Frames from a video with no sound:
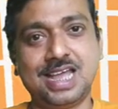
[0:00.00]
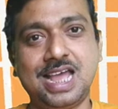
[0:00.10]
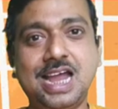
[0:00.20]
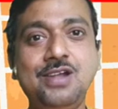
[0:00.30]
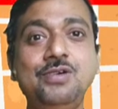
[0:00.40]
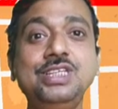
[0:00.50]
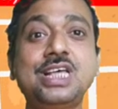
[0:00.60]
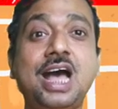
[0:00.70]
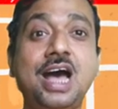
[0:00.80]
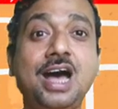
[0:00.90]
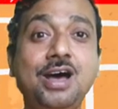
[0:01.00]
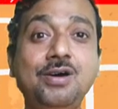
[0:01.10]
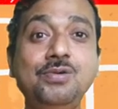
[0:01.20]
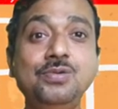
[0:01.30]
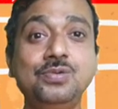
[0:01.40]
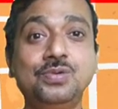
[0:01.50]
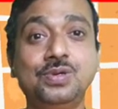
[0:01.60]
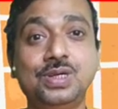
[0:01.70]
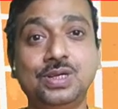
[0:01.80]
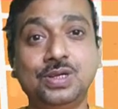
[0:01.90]
And notice how
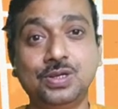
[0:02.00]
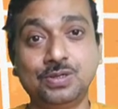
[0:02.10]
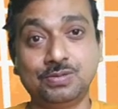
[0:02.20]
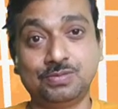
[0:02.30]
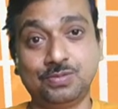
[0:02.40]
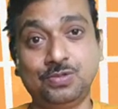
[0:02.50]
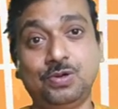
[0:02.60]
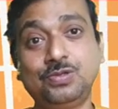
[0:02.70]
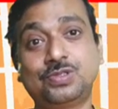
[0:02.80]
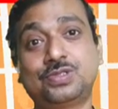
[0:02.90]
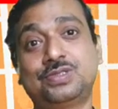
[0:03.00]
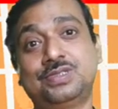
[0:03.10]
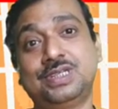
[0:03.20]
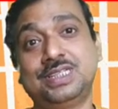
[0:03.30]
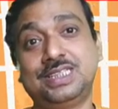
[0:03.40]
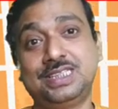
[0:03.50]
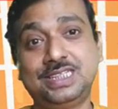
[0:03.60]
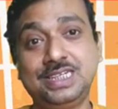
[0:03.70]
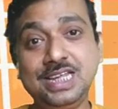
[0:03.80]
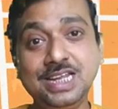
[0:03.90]
those
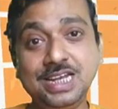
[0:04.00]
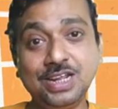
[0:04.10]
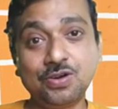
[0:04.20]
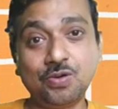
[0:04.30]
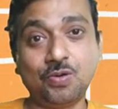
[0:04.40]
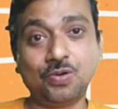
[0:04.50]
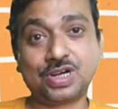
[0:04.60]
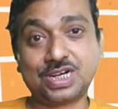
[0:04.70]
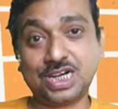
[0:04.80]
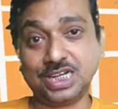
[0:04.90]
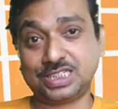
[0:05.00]
three in a row trace